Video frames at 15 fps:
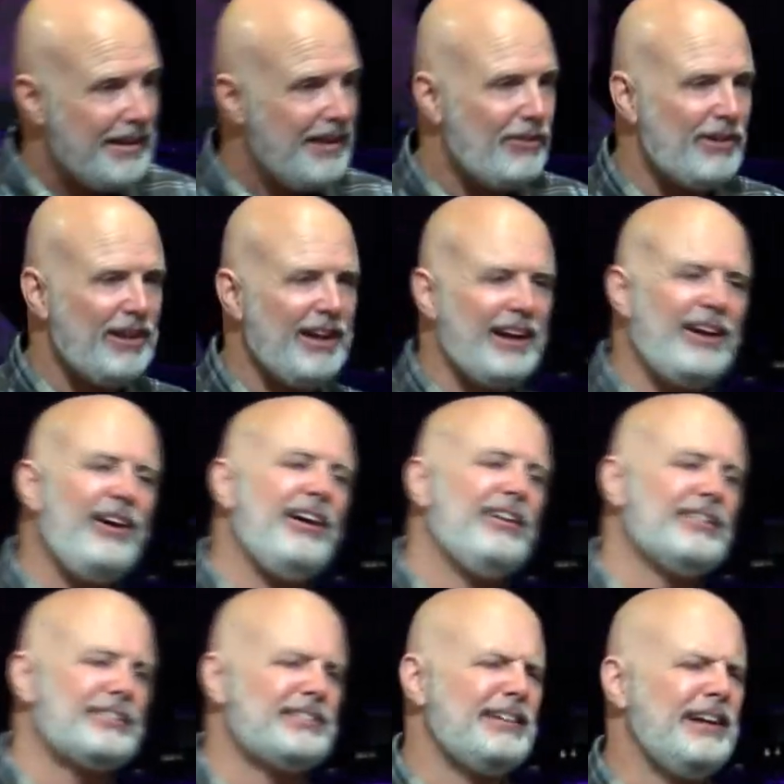And we're like,
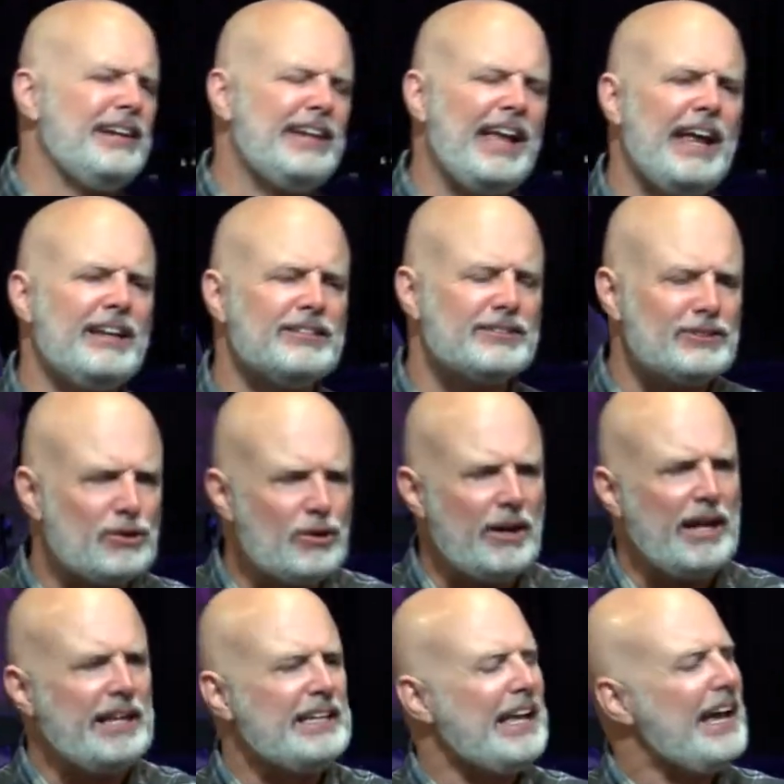oh, son, that is
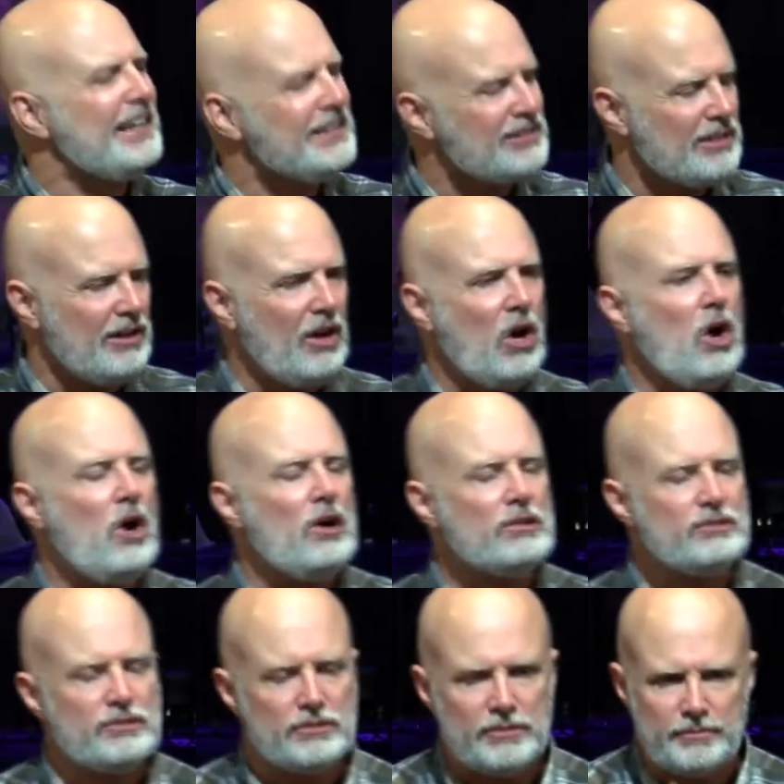great. That is
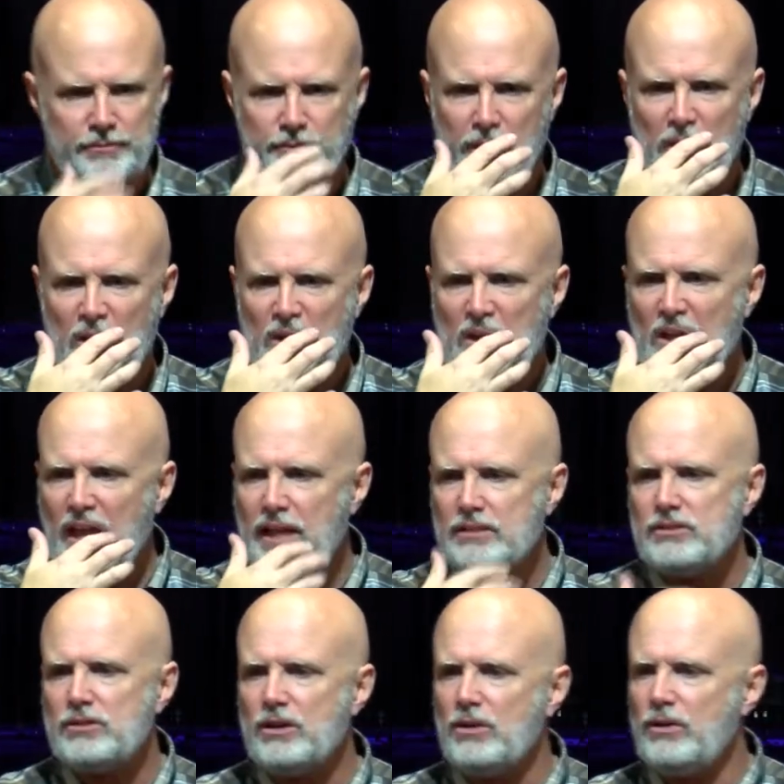awesome.
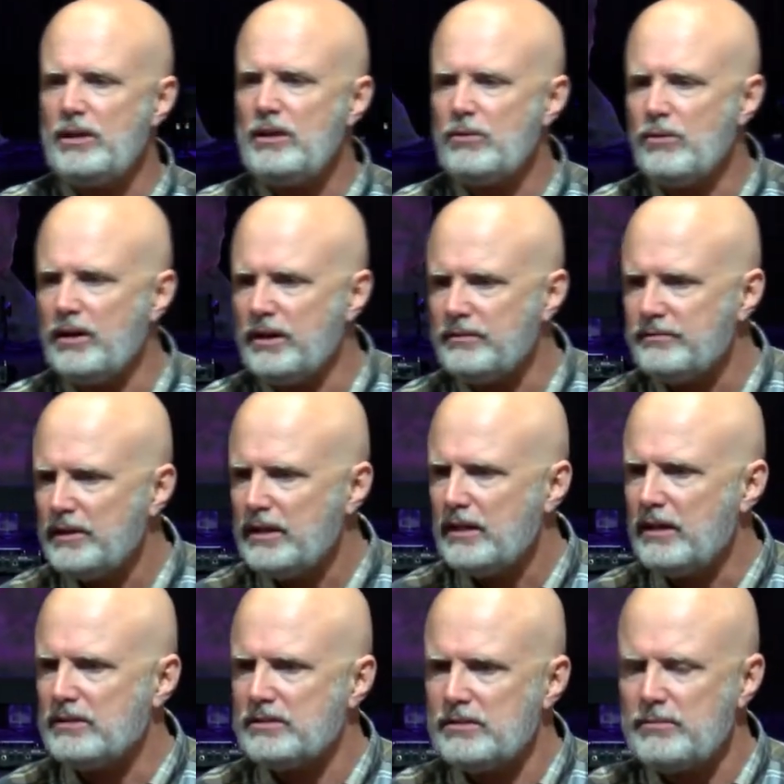And so, anyway,
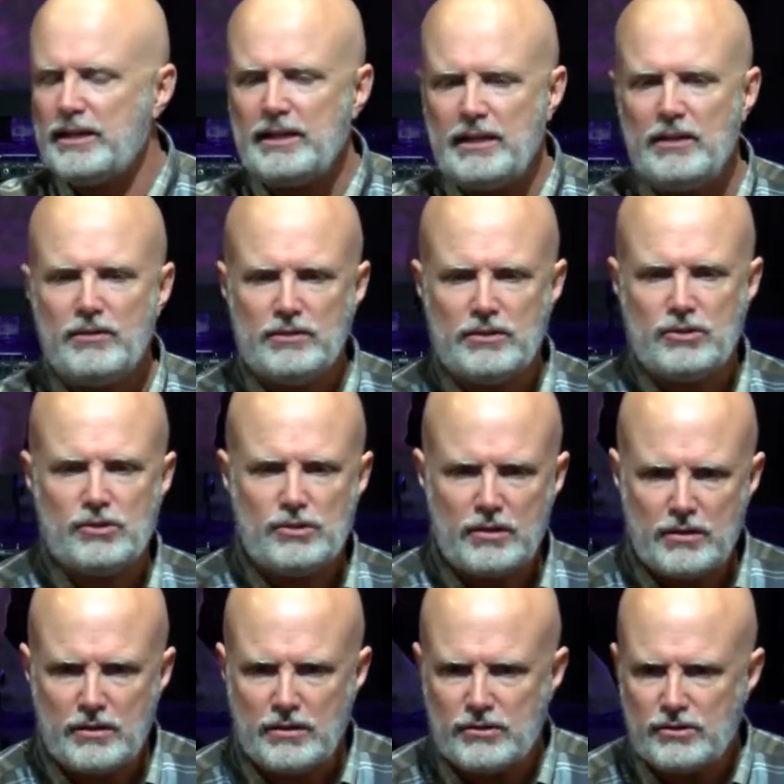uh, somebody here in the
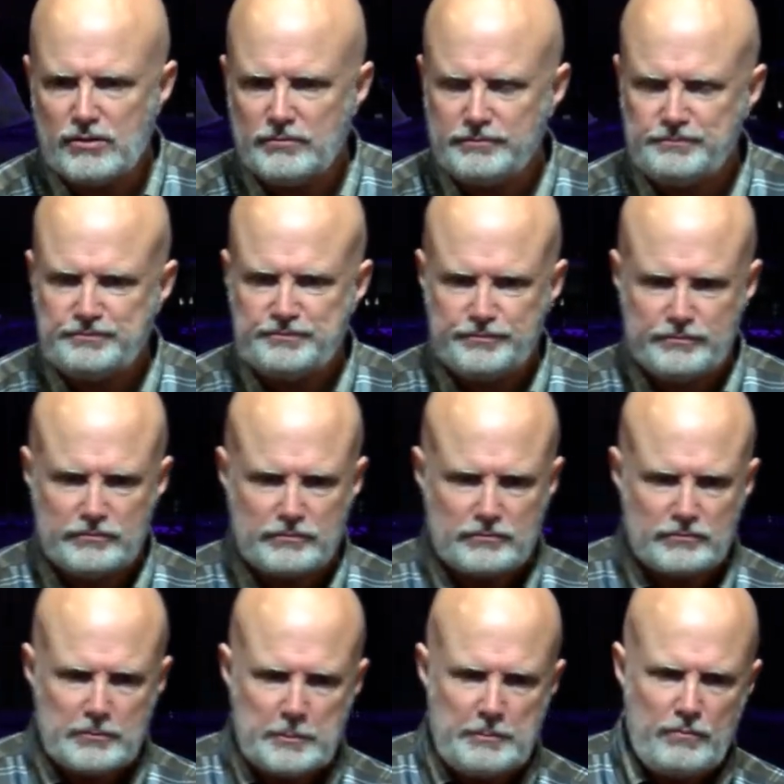church
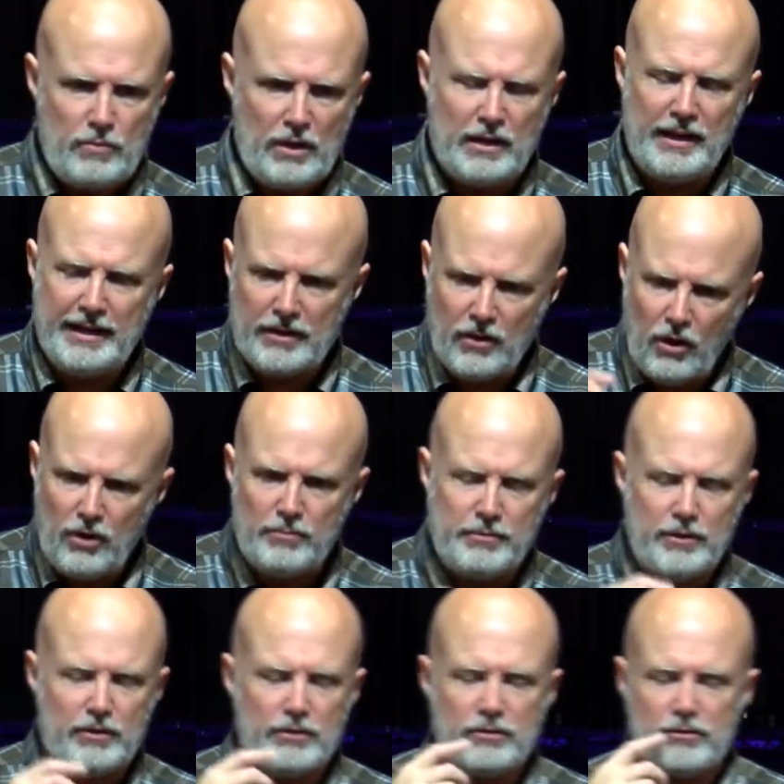uh, called
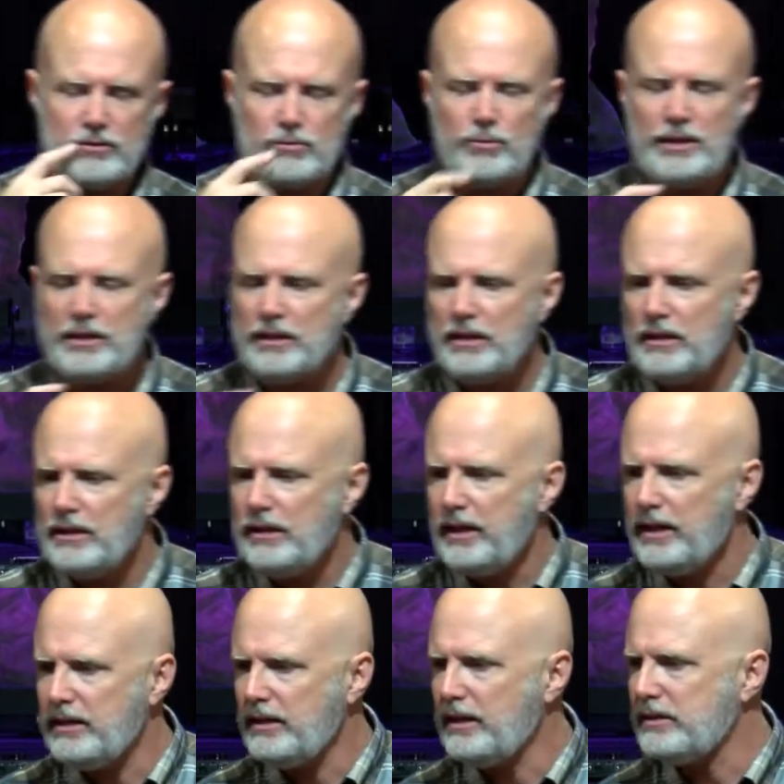me earlier this week
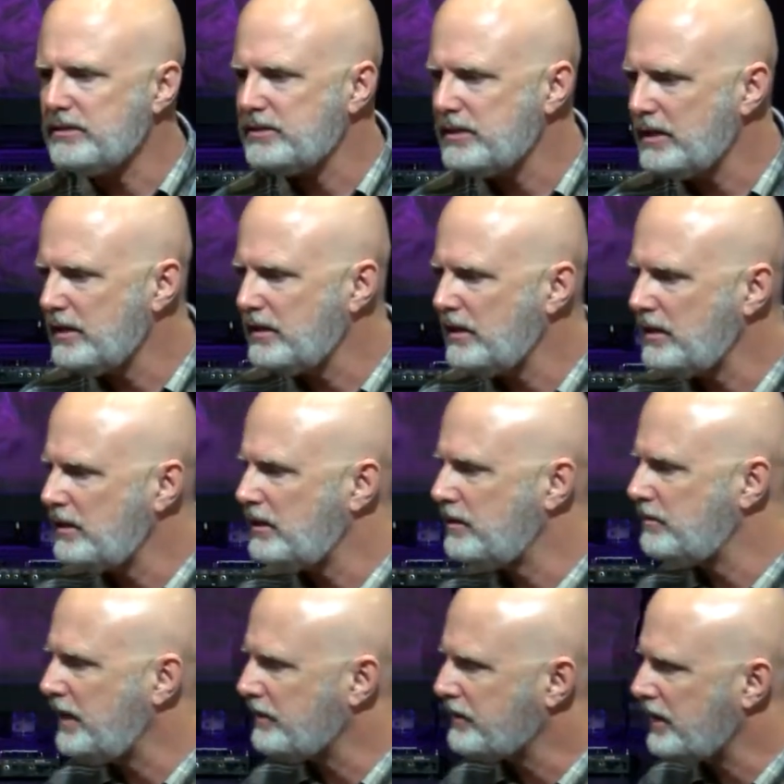and, and said,
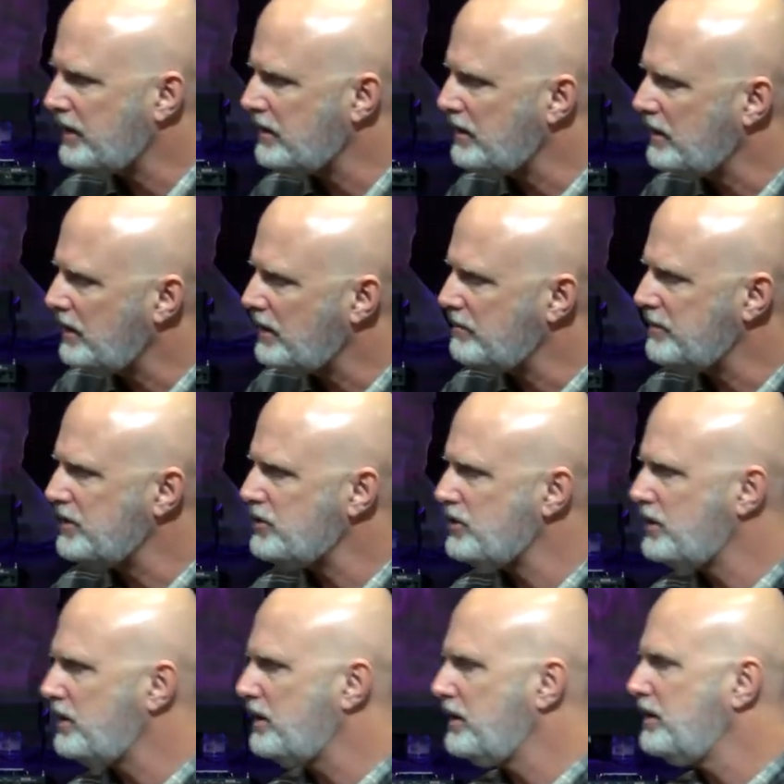um, I've got a, a
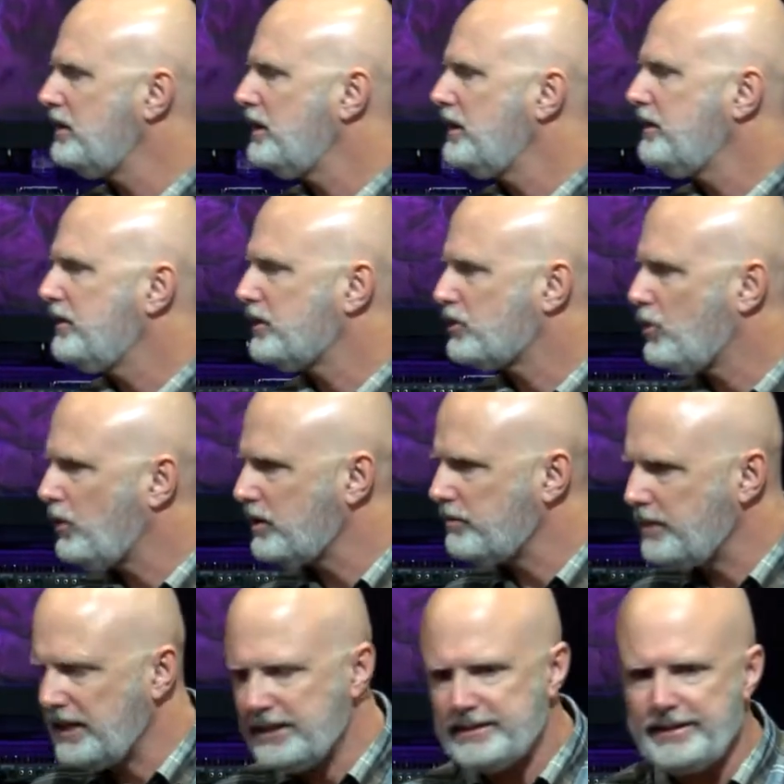missionary that's going
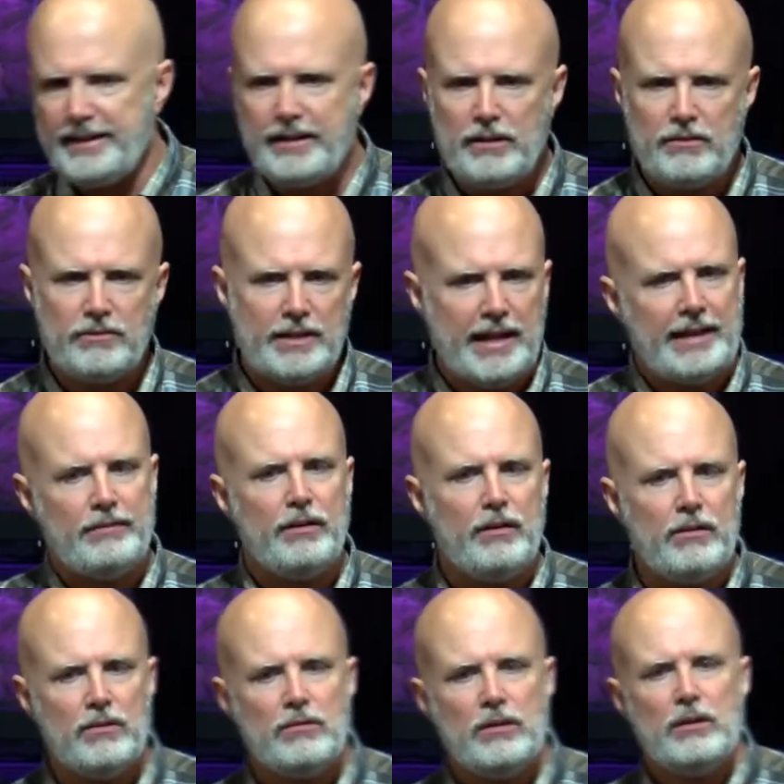to be in town that I
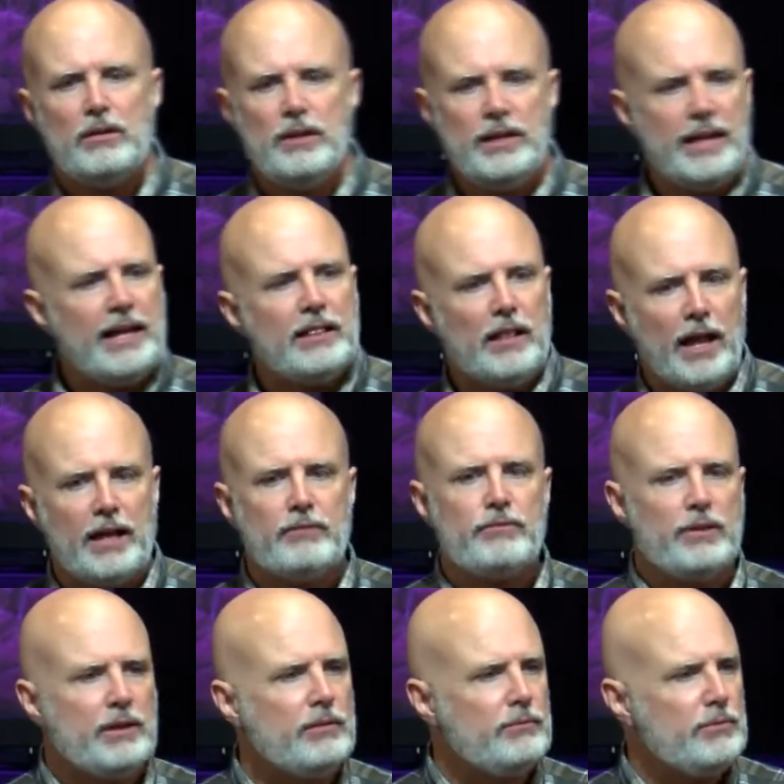know, and I'd like
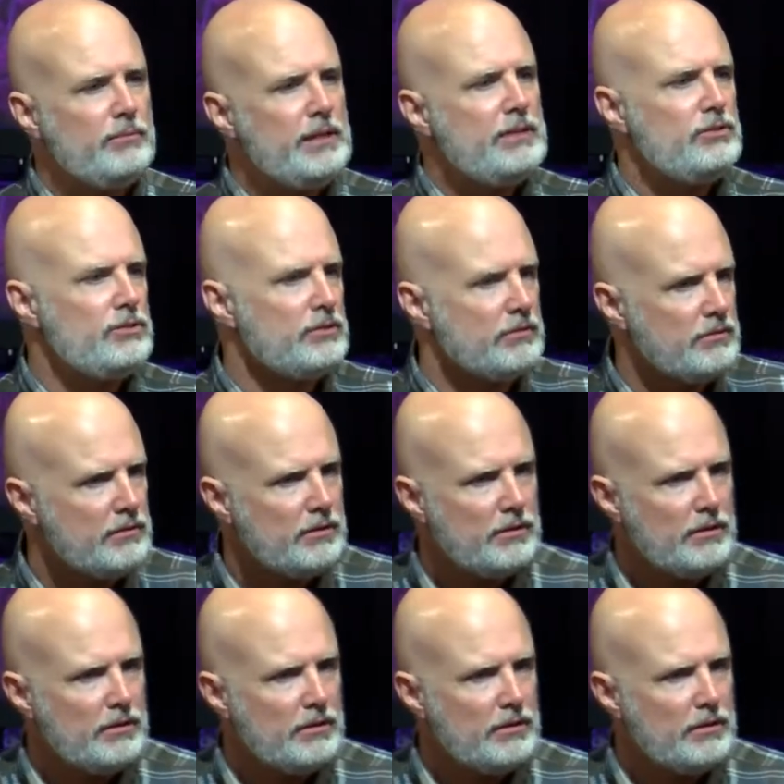for him to meet you.